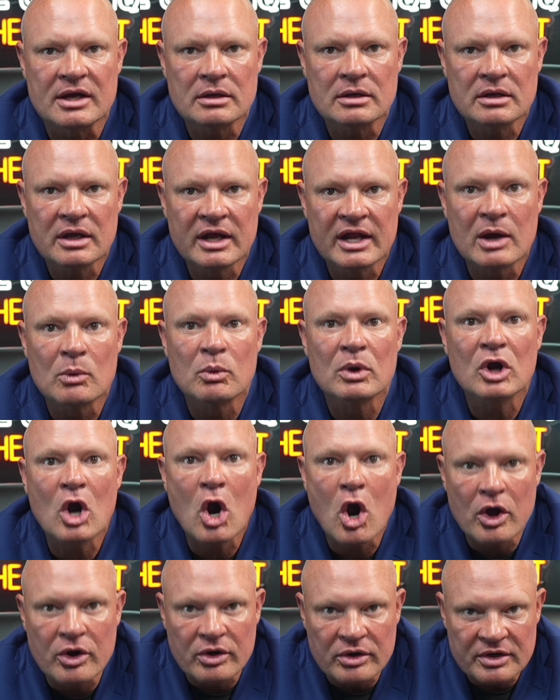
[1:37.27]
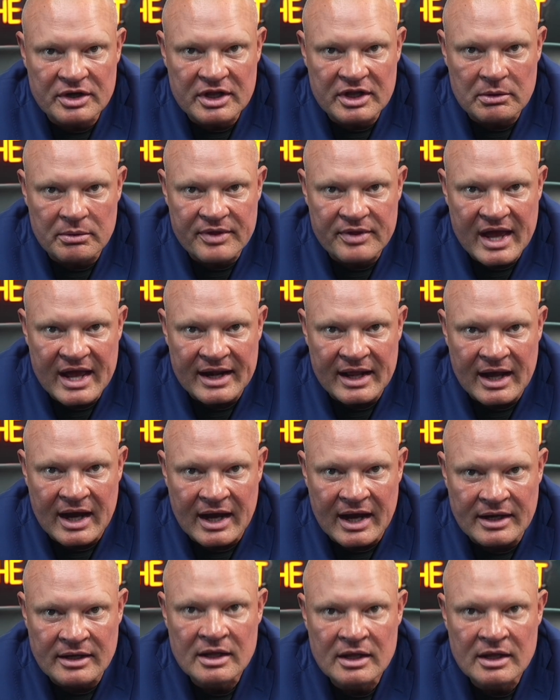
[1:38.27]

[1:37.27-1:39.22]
and I work harder to deal with it head on